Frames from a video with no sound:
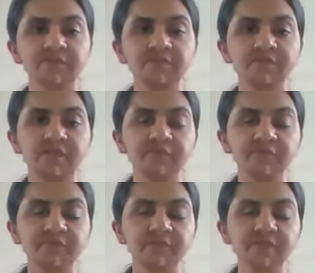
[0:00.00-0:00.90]
you
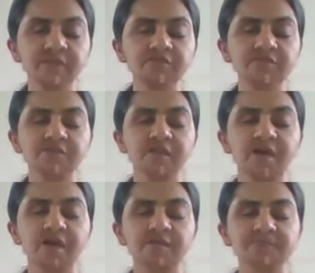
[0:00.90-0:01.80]
can bring your
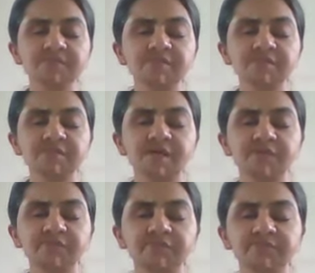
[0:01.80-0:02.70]
arms
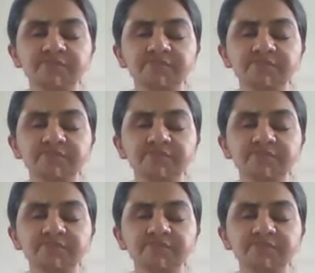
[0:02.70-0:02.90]
down